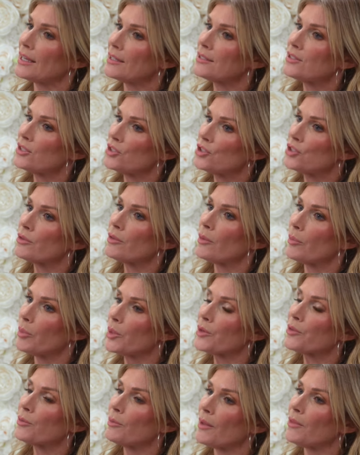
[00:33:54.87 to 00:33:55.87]
texted you, the
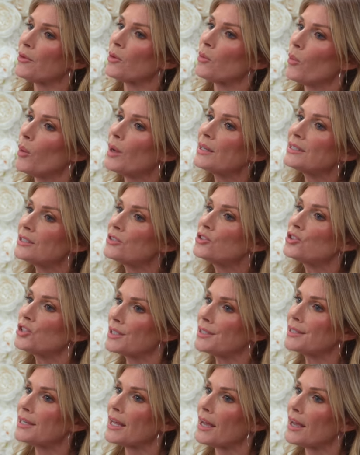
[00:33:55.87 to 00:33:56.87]
birth mother, what did
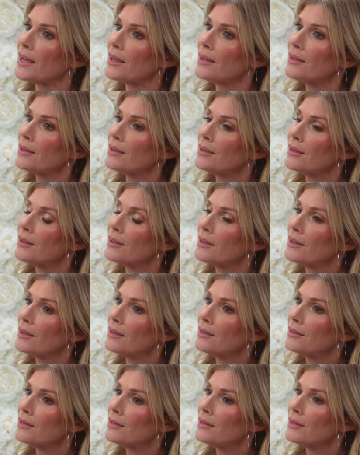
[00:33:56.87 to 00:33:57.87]
she say?
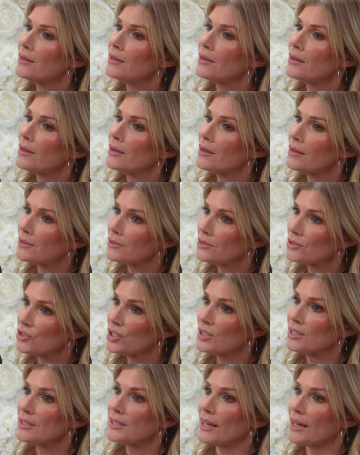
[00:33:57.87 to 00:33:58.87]
I'm so sorry
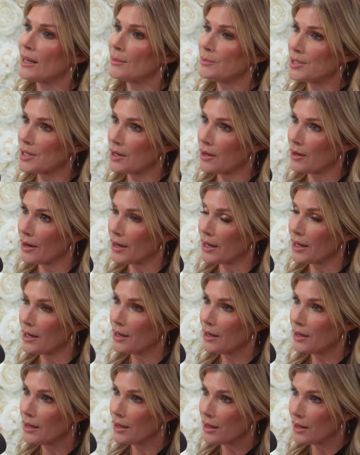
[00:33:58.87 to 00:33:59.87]
this she is said, happening. I'm sorry. I'm
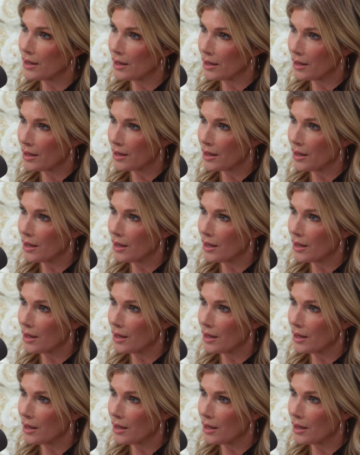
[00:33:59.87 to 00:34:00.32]
sorry I changed my